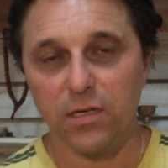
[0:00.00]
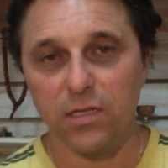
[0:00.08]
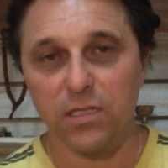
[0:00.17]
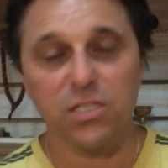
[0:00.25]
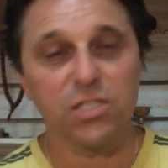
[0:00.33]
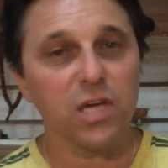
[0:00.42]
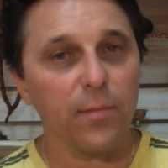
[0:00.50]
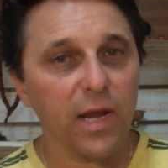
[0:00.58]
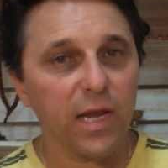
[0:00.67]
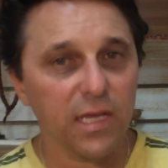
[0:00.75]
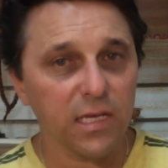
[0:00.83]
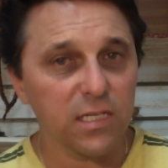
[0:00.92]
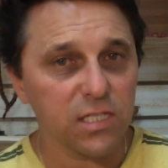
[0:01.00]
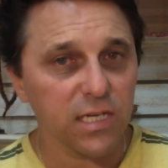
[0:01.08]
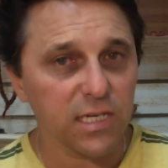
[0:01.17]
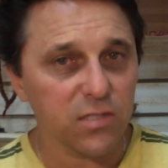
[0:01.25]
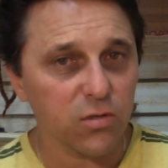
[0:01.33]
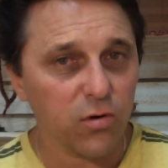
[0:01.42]
The shamanic
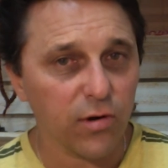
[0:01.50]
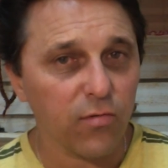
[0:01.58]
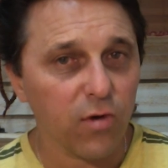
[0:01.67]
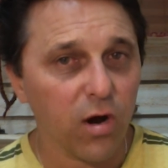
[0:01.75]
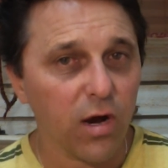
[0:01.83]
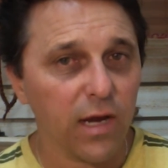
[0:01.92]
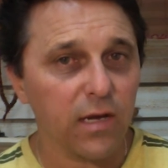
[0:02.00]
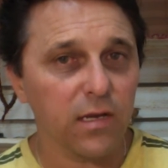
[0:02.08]
initiatory rite